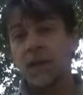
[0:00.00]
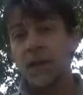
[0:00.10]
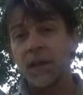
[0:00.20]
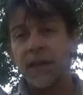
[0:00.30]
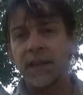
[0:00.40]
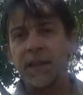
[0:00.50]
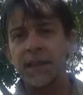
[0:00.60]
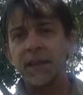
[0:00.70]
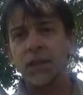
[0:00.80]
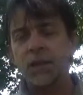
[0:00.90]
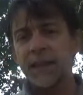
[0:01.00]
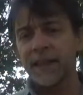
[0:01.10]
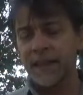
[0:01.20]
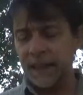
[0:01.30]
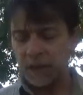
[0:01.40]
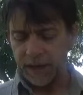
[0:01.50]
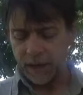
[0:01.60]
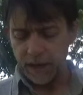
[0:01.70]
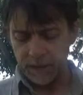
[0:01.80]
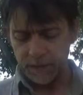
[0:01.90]
Okay, not including the
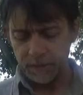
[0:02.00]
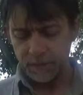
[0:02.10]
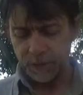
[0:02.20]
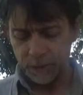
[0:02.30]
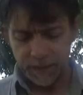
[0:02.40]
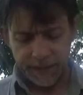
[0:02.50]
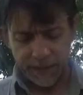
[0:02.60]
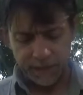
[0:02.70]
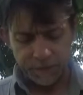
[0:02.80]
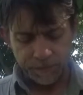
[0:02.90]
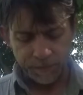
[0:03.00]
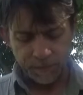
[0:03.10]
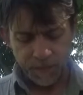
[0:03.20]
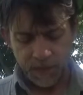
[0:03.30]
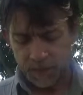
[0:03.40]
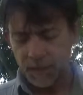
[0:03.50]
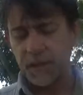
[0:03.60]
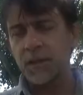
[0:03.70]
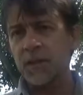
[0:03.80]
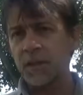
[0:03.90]
carry-on for the plane,
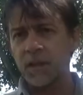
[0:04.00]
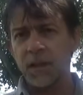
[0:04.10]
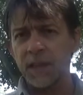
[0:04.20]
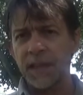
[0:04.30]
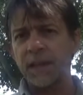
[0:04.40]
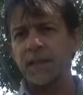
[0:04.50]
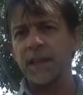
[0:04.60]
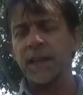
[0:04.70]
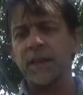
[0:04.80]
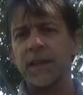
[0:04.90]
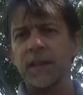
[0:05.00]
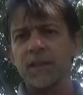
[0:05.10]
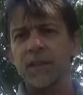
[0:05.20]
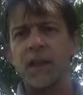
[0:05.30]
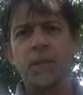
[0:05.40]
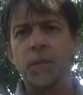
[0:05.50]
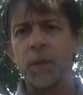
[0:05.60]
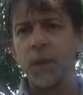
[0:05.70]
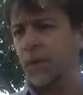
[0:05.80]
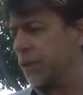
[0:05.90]
because all I have in the carry-on is a couple
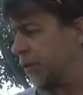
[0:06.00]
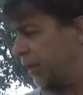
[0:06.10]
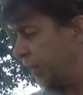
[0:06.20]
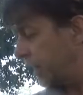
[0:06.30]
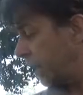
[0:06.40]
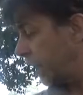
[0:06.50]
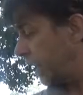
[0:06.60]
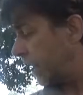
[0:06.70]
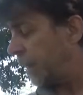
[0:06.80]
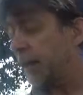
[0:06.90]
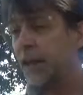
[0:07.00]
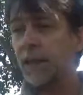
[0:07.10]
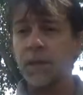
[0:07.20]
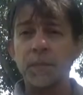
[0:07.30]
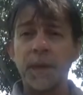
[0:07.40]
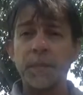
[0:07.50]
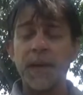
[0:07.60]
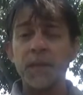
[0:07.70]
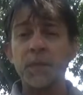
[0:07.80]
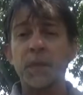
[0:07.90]
books and my
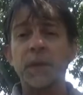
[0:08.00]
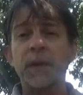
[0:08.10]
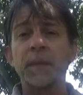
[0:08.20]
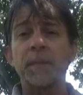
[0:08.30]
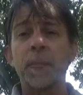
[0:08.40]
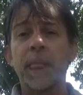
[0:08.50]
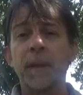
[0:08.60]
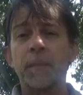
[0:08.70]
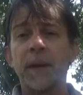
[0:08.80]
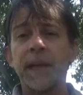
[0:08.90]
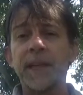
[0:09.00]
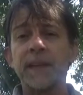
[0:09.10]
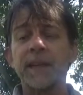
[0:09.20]
passport, my